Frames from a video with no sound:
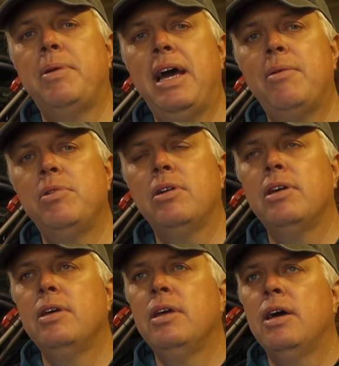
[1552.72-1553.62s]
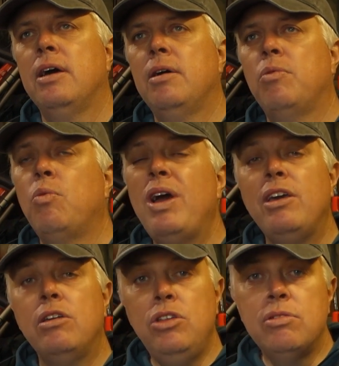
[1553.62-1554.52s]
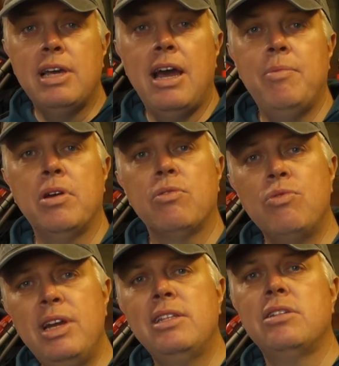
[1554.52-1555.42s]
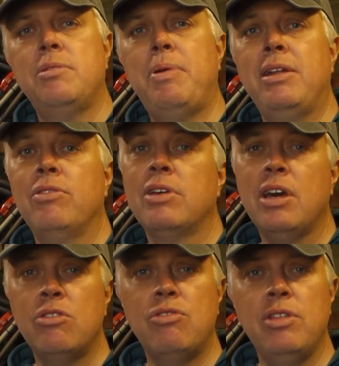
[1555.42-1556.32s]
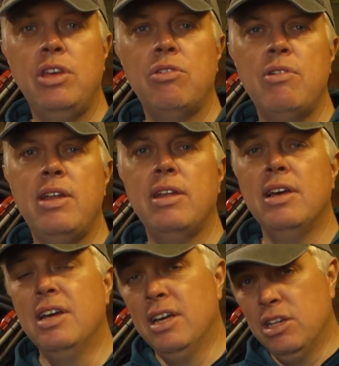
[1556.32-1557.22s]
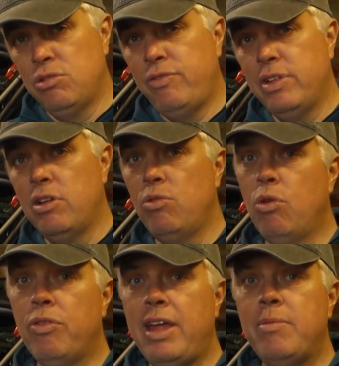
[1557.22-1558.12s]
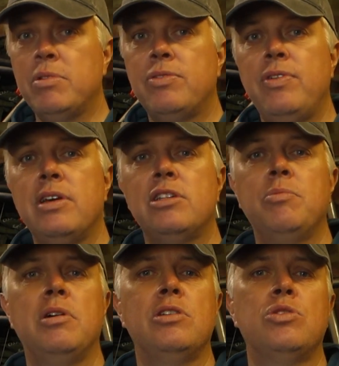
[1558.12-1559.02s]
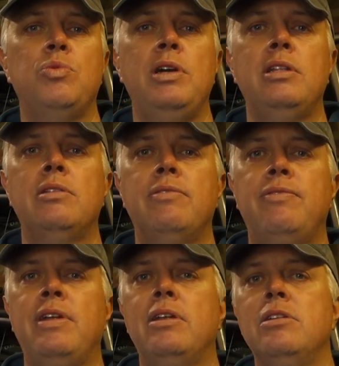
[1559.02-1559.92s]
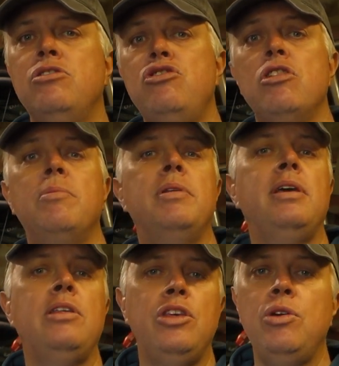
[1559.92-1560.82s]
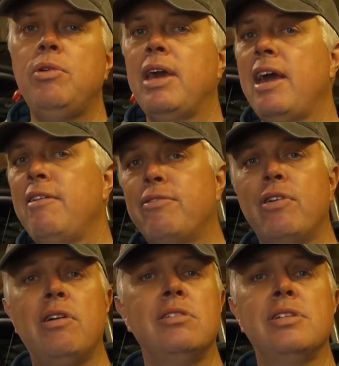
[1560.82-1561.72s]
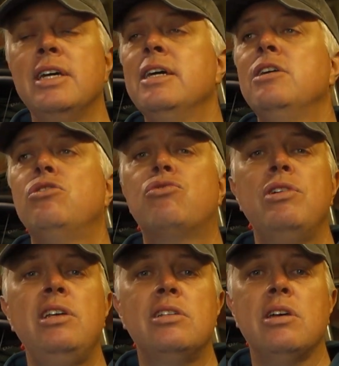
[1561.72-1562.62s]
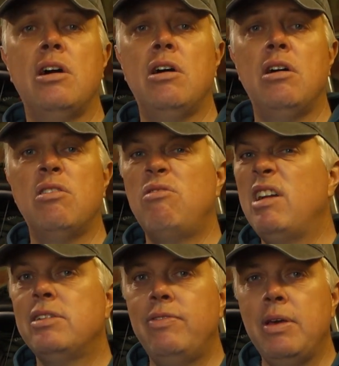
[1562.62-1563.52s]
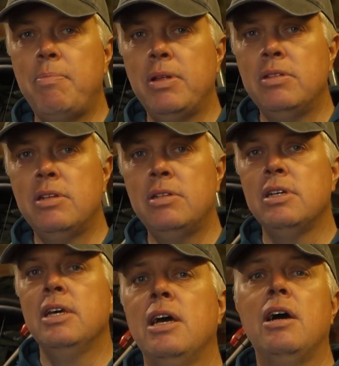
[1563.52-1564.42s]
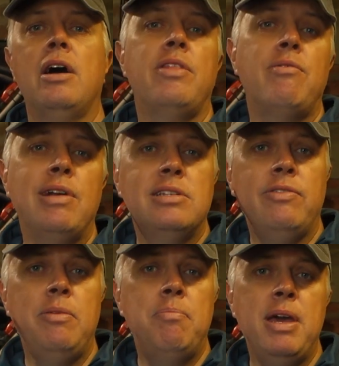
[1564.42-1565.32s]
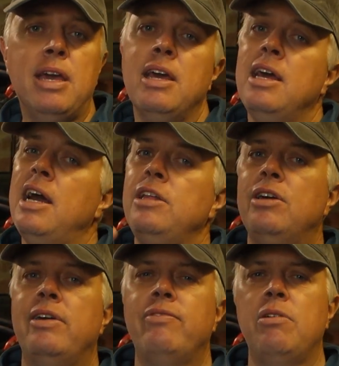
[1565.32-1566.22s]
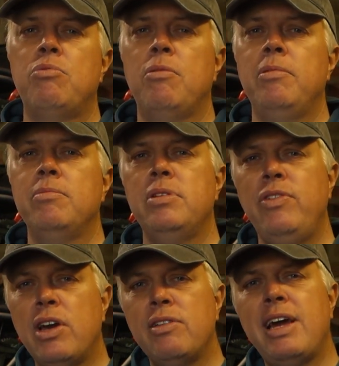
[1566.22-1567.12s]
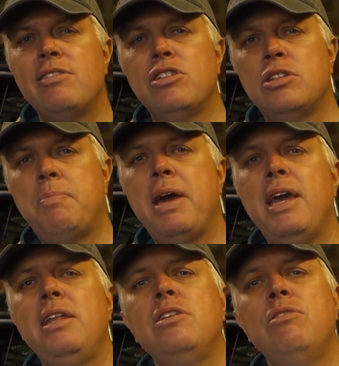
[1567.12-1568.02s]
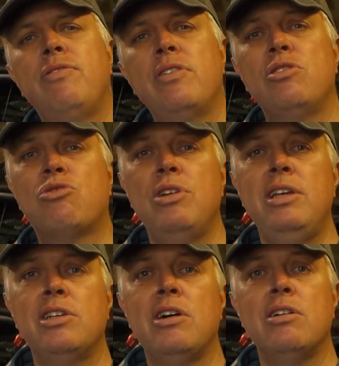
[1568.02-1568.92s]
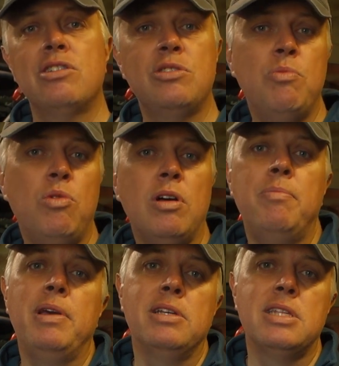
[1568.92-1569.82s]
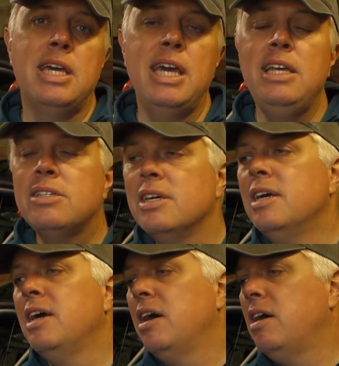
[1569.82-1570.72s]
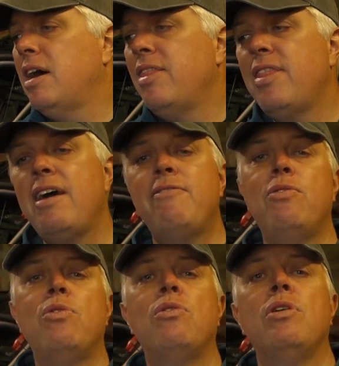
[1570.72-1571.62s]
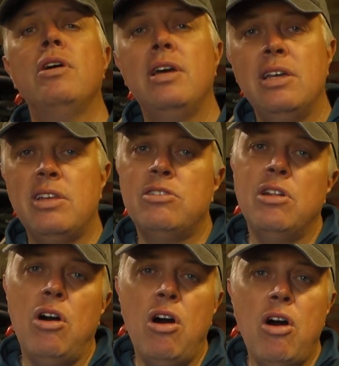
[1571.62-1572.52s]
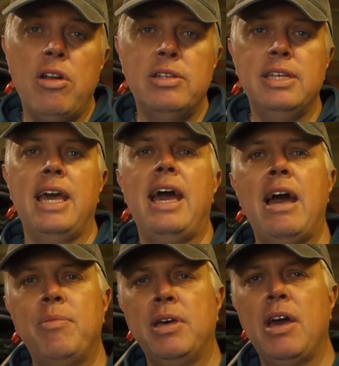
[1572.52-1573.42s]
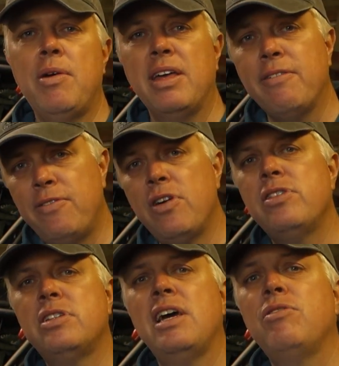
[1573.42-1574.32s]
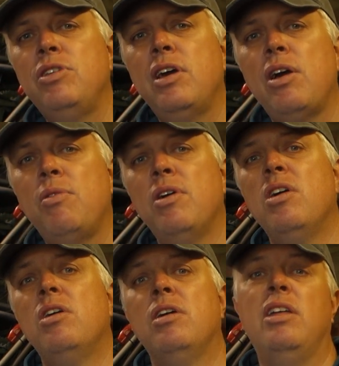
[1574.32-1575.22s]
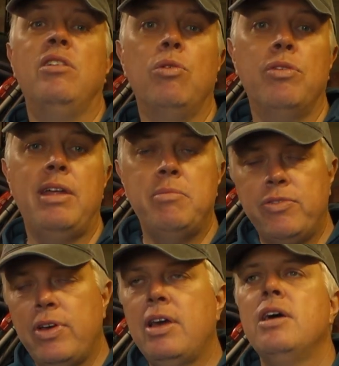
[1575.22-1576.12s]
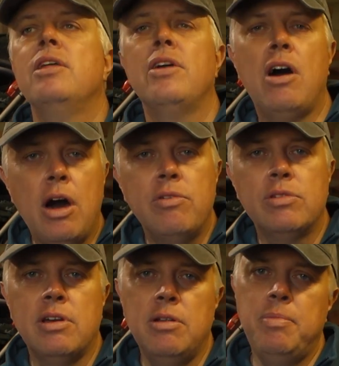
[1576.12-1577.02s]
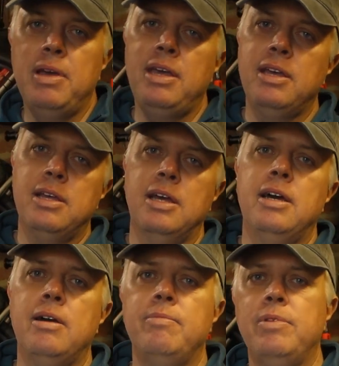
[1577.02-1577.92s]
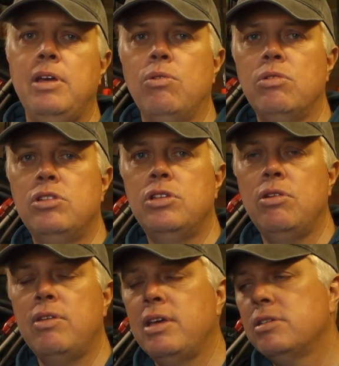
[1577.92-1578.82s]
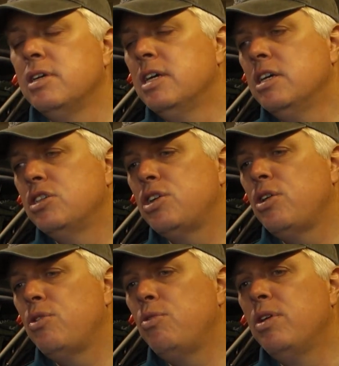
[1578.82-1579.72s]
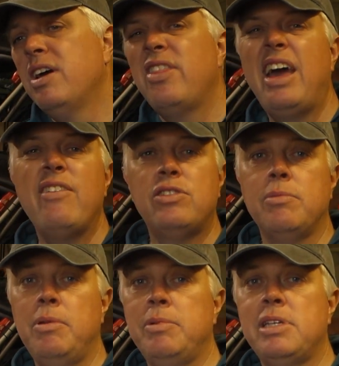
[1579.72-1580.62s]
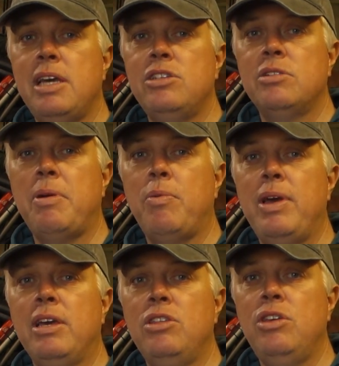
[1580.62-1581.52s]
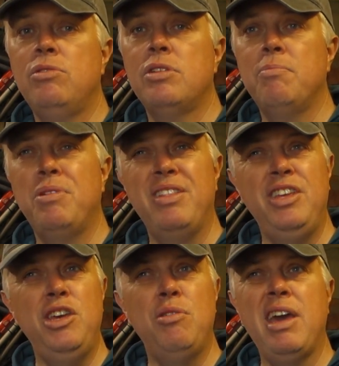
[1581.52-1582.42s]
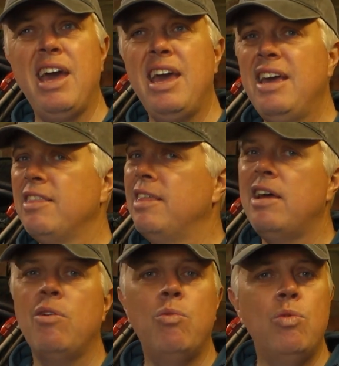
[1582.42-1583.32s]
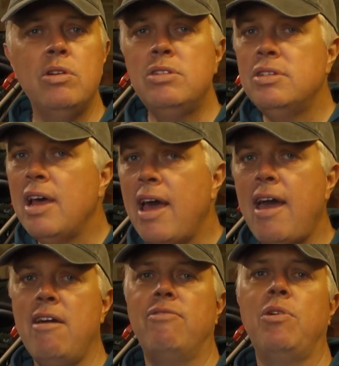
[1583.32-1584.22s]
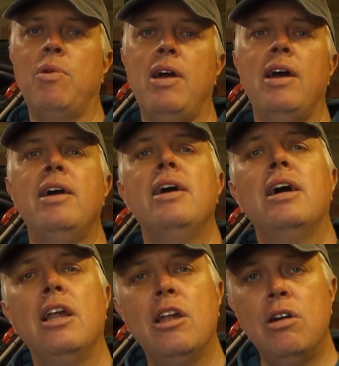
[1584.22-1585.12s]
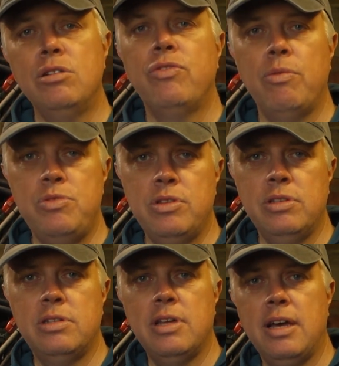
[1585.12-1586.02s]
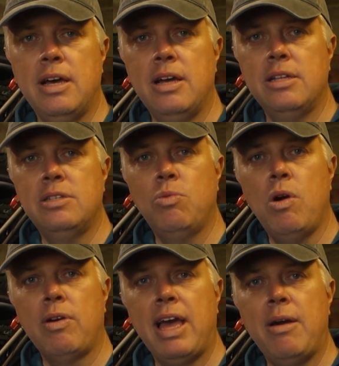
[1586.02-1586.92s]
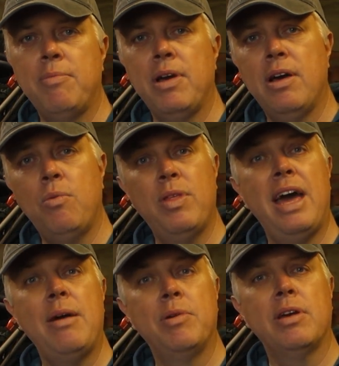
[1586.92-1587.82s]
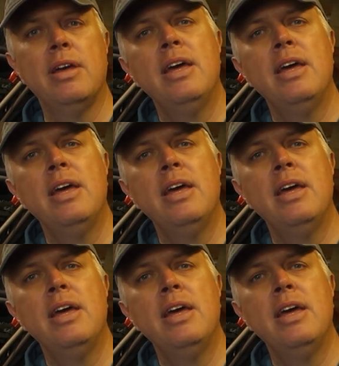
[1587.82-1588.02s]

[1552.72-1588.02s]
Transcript: up a hammock, uh, where you can use a hammock, really does depend on the country that you're in. So if you're in the northern hemisphere, somewhere like Sweden, Finland, Germany, UK, France, trees are relatively abundant, uh, they're relatively big, and you can have no problems. If you go down to Spain, you'll find the trees are smaller because of the heat, uh, and therefore there's a lot harder to get hammock going. And the further south you go in the northern hemisphere, the harder it's going to be um, in order to do this. So they have some limitations about where you can use them, but in the UK, there are woods everywhere. Loads of options uh, to wild camp uh, with a hammock.